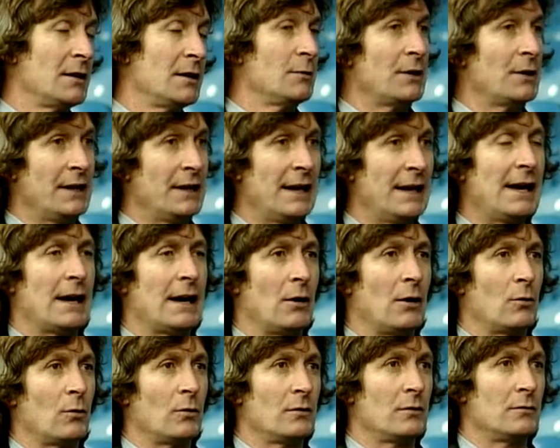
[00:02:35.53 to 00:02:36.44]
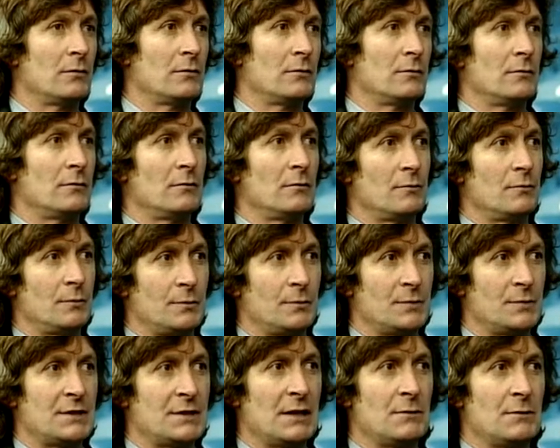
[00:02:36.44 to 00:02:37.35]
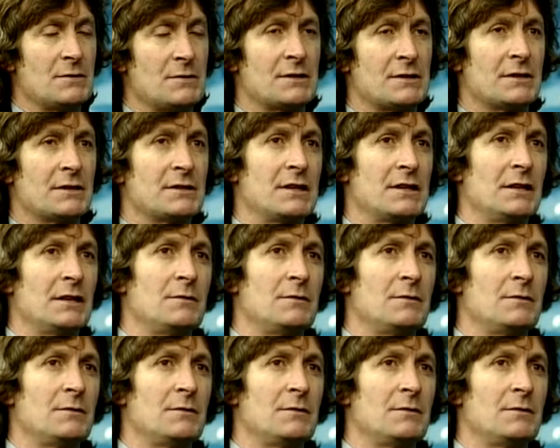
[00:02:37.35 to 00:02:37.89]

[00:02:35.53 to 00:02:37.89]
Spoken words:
But now, teams